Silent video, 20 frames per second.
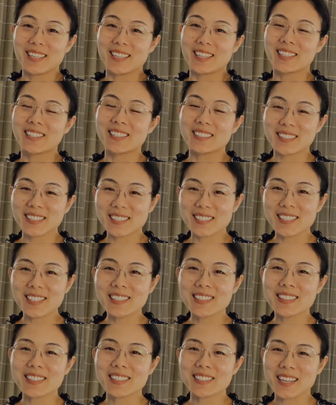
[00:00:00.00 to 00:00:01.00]

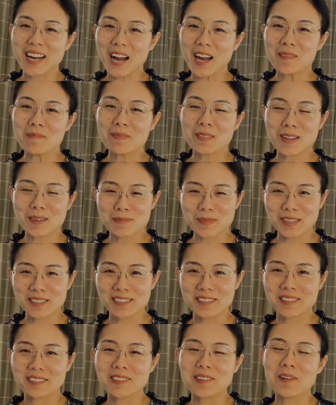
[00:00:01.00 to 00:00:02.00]
Exceeding the time limit
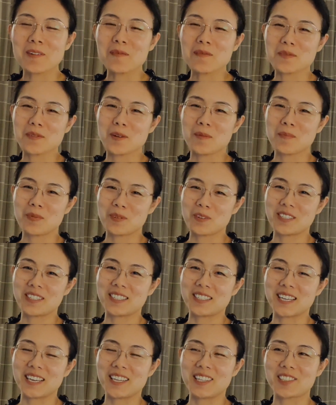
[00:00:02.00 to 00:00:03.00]
of your
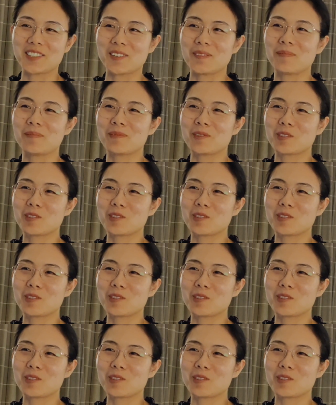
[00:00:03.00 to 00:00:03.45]
presentation.